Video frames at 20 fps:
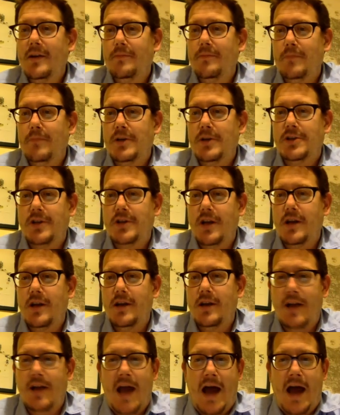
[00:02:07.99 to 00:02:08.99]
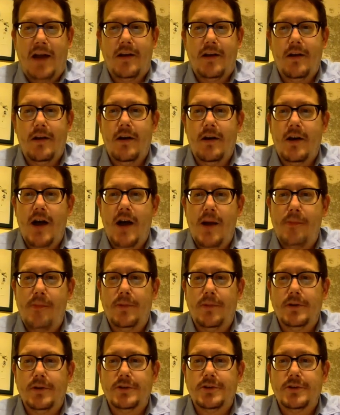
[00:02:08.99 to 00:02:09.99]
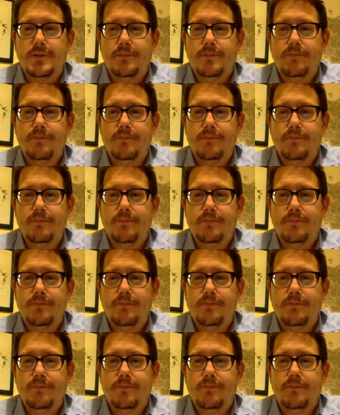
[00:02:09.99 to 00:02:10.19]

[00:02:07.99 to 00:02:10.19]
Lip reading: Mission not accomplished.